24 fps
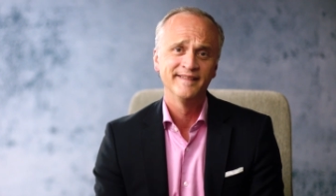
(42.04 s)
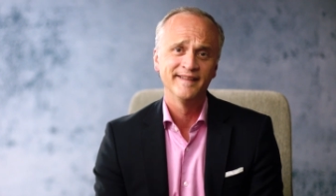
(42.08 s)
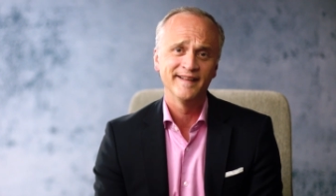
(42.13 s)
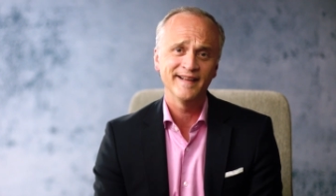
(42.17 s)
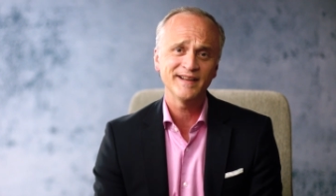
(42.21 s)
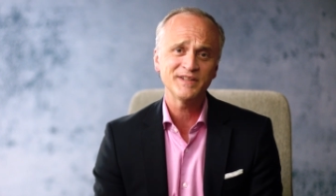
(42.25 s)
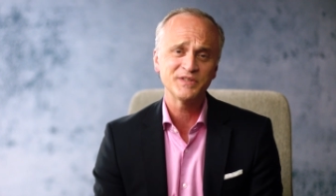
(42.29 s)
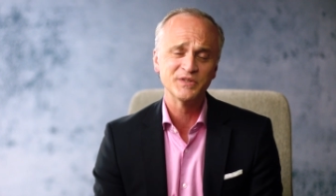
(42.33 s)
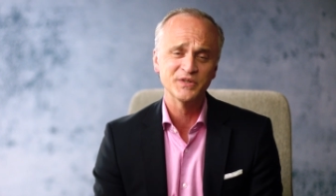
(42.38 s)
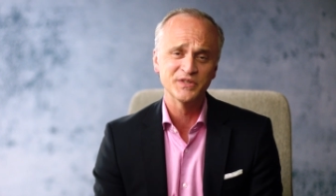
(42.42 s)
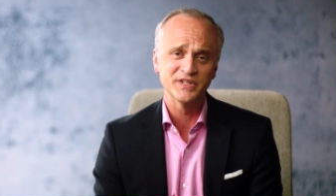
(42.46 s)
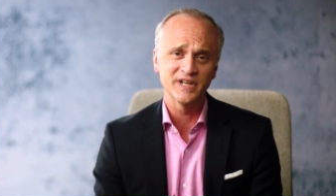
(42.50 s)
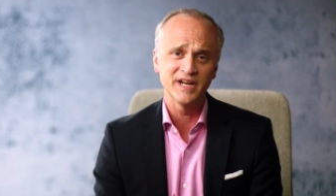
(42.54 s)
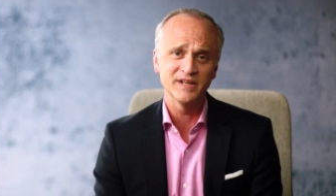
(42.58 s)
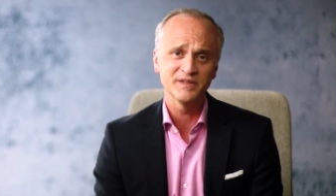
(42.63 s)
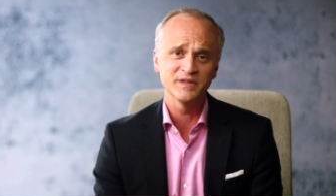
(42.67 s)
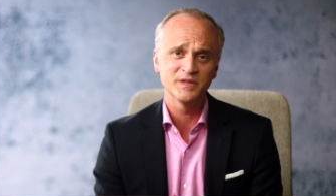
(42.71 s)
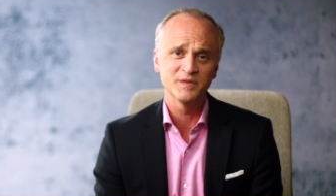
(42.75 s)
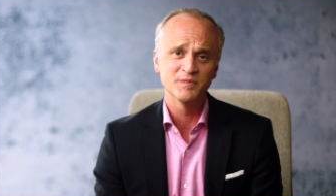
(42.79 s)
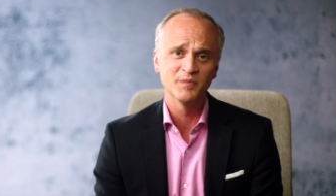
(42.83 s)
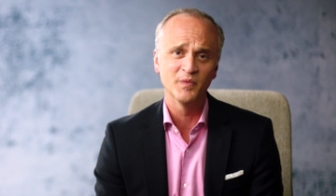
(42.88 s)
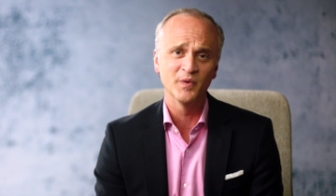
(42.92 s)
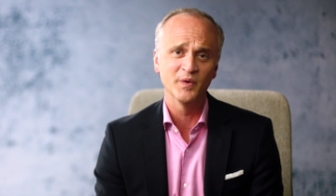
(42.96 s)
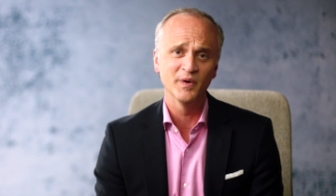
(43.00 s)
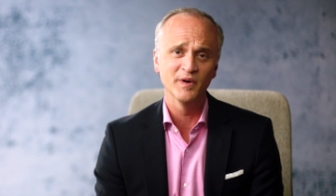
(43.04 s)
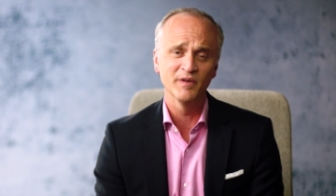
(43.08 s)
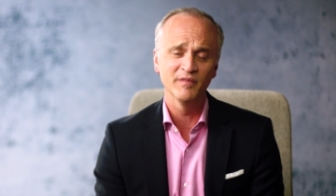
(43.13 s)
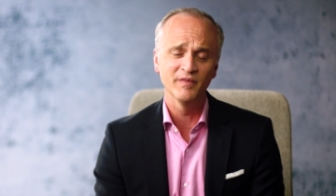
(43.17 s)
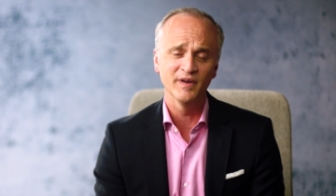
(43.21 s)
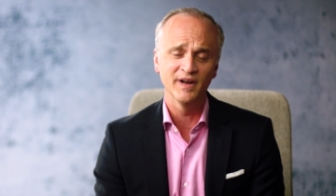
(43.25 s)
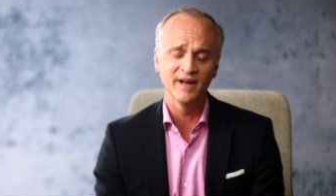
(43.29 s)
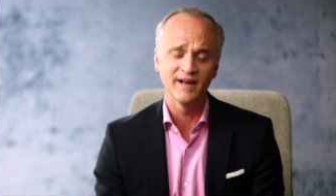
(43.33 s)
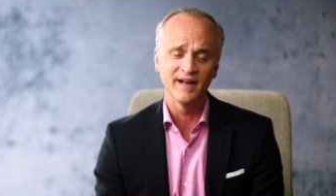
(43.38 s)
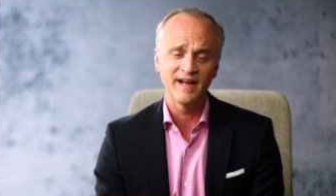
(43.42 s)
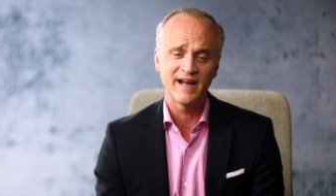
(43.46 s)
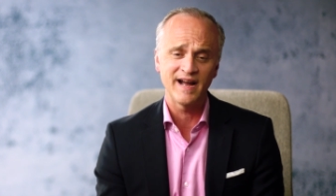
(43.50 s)
exercise. It's more of
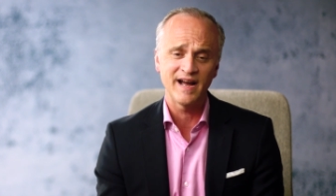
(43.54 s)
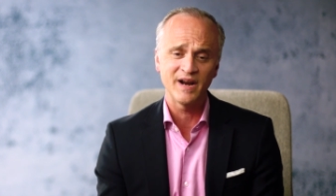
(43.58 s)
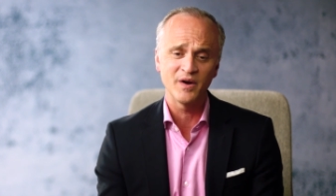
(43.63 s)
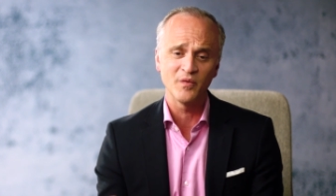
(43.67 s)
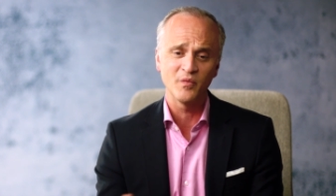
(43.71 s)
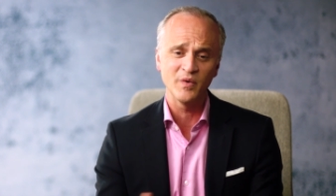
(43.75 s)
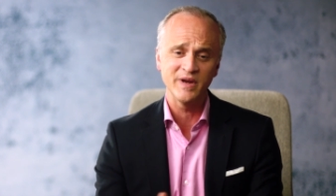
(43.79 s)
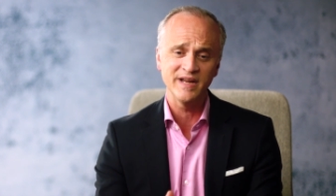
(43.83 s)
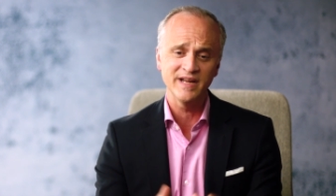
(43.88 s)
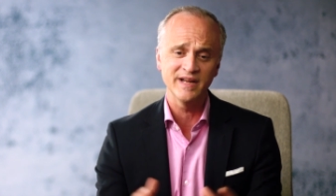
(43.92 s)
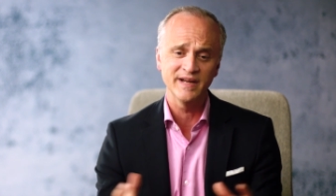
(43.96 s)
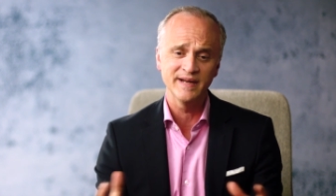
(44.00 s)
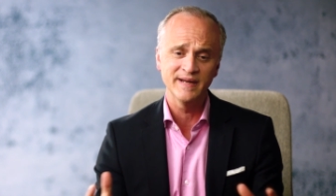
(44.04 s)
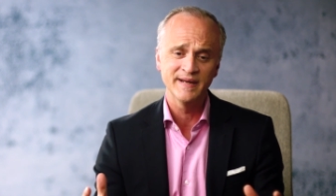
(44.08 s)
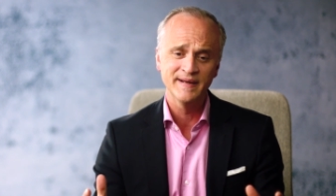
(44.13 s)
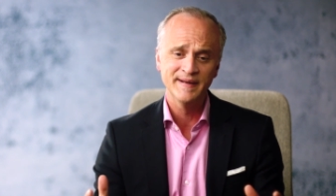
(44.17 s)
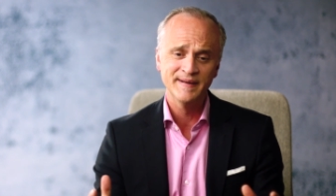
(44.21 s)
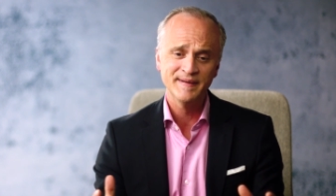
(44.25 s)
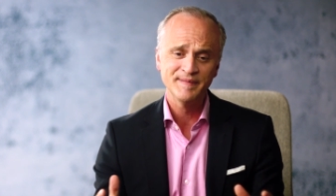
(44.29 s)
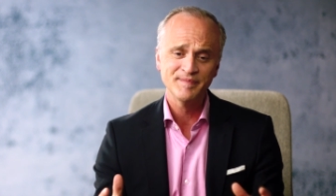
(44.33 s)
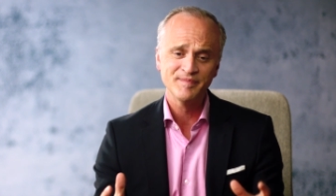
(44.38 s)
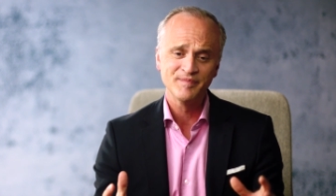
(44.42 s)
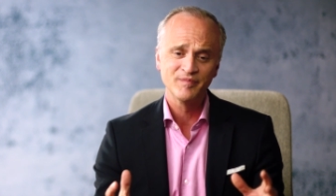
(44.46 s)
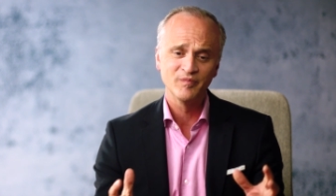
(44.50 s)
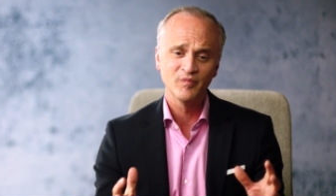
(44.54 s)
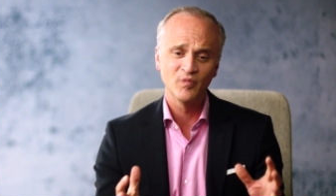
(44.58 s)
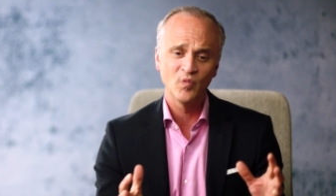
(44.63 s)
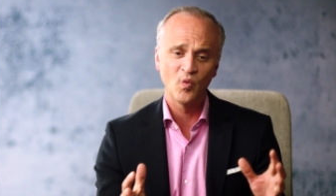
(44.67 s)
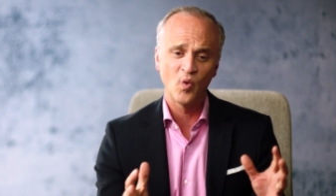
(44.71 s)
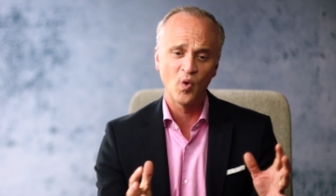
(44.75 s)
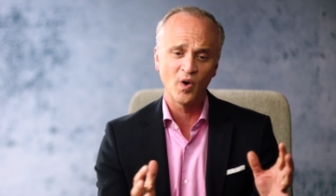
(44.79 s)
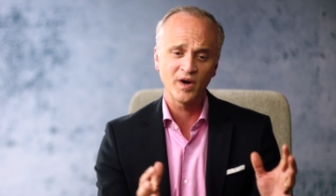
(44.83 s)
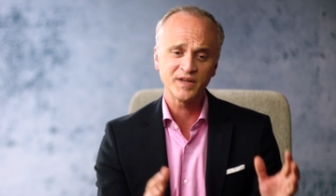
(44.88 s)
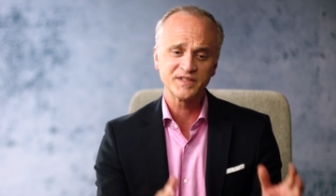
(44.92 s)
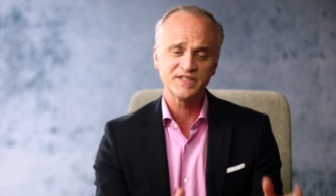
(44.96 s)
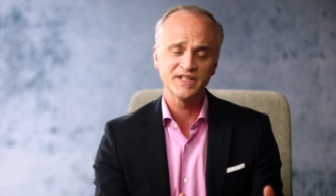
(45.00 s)
a how do we
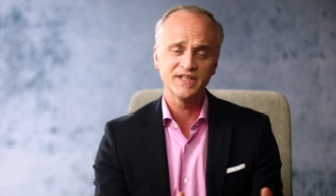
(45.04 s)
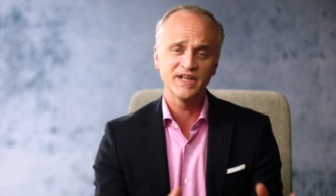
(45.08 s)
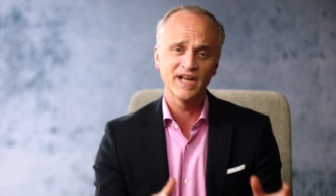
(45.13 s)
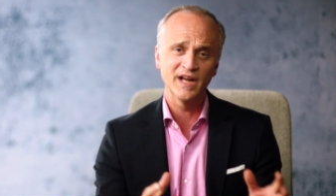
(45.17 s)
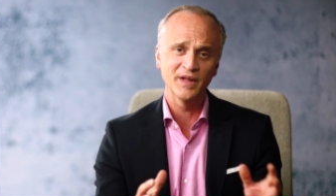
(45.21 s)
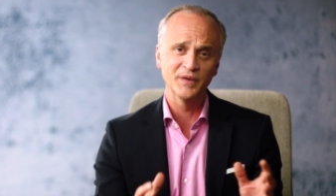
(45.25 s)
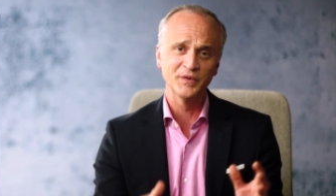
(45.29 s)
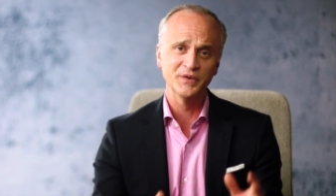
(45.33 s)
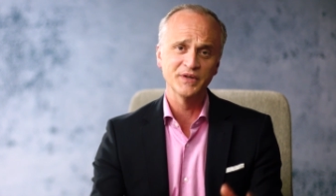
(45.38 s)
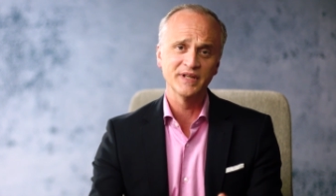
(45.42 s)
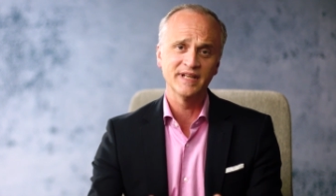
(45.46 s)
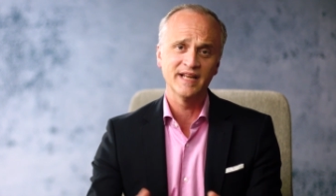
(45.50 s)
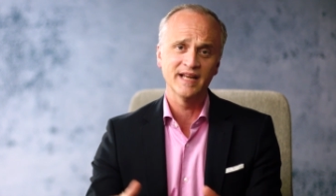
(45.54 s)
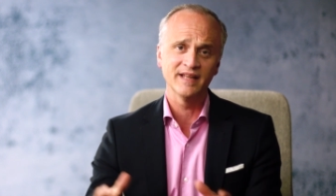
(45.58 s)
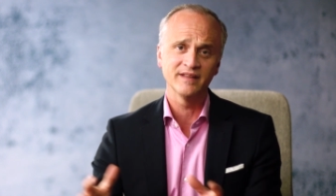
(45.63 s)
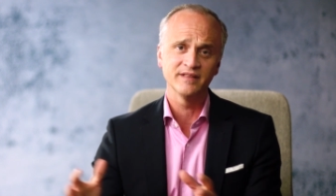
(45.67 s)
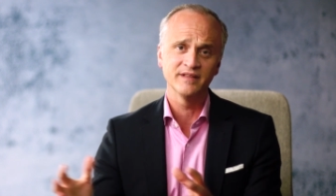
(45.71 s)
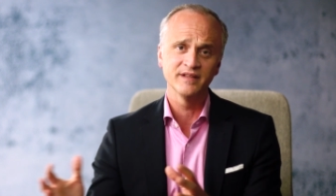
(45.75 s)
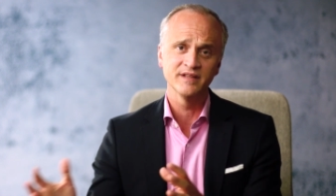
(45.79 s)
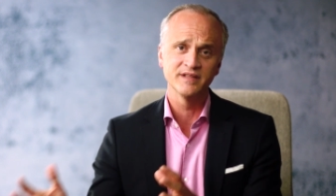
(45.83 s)
work together to get